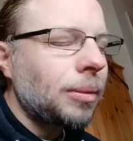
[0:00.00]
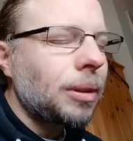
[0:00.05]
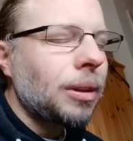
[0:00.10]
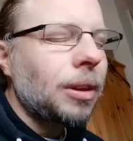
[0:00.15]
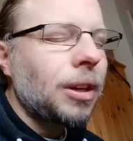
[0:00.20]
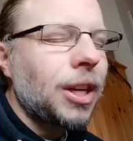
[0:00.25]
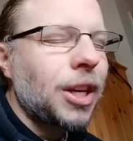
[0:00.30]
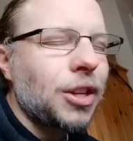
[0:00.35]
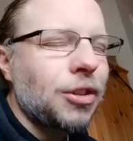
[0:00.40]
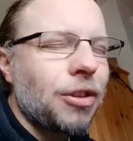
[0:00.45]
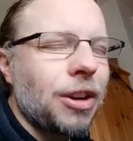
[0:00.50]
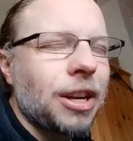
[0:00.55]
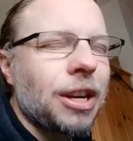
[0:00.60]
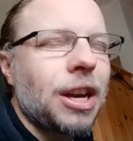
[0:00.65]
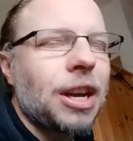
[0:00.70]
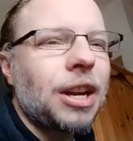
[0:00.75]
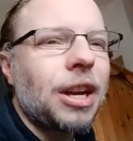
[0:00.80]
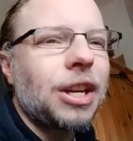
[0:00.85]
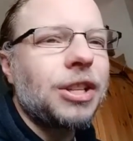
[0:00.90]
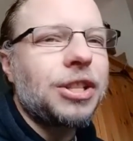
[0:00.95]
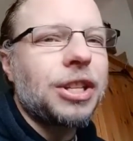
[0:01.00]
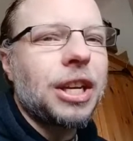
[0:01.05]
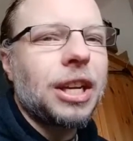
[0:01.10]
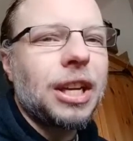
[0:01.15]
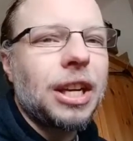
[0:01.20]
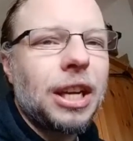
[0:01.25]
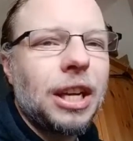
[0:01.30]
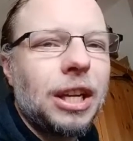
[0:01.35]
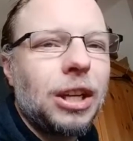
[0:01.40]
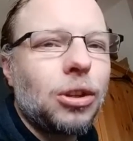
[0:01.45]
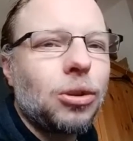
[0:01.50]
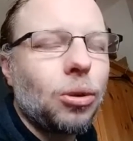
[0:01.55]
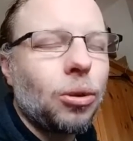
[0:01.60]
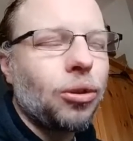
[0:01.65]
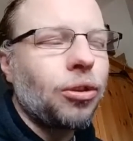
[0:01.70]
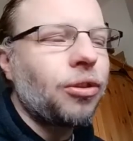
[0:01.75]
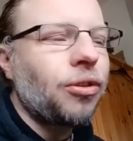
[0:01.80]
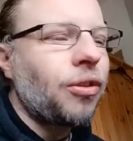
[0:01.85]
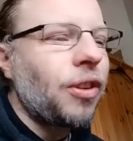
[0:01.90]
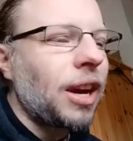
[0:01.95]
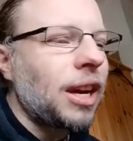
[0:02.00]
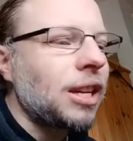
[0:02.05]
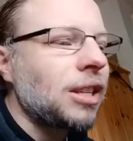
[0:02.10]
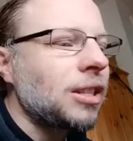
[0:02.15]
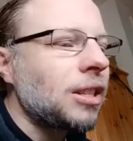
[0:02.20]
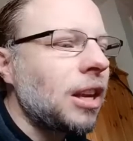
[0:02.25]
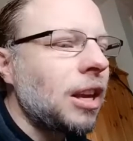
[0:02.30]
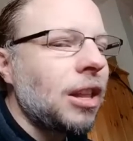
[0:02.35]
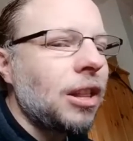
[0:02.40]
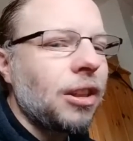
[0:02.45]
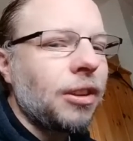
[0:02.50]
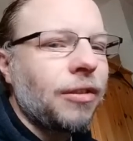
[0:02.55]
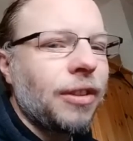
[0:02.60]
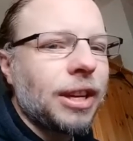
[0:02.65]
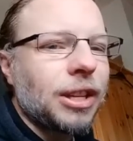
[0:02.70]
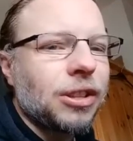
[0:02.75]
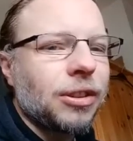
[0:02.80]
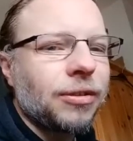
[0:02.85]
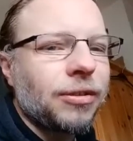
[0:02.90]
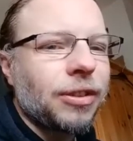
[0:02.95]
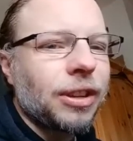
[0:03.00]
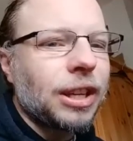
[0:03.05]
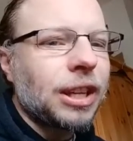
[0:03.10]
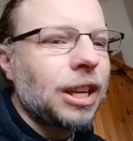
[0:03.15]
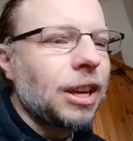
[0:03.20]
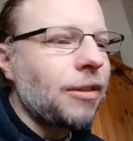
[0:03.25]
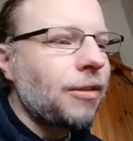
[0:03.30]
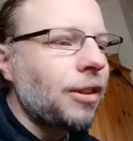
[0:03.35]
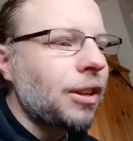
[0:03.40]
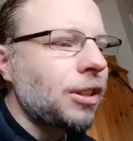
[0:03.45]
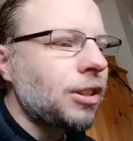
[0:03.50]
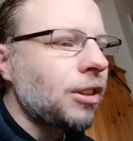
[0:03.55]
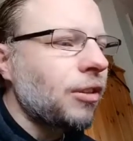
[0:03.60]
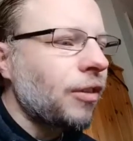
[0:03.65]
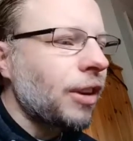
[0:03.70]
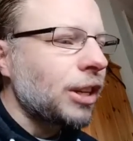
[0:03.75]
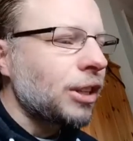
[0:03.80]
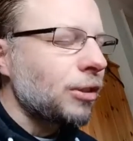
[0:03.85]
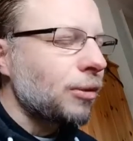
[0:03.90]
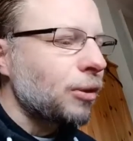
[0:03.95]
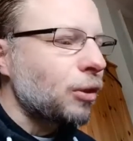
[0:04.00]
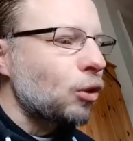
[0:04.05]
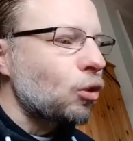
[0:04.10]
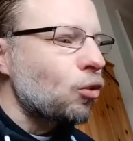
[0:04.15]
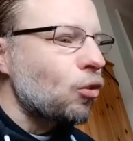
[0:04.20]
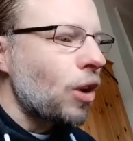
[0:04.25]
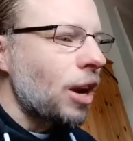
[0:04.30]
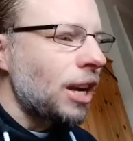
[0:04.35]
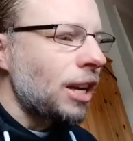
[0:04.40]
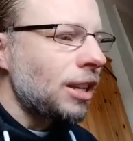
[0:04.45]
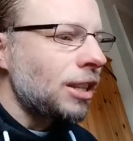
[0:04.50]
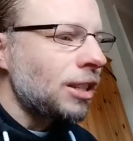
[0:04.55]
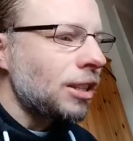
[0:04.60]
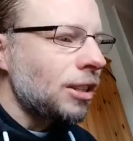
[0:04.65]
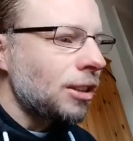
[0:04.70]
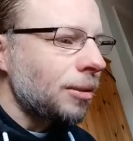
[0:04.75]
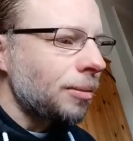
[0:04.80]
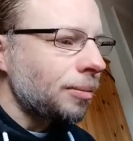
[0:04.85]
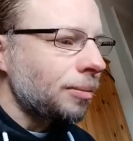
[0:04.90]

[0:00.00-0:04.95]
He is recognizing in Esau's face the face of forgiveness, the face of grace.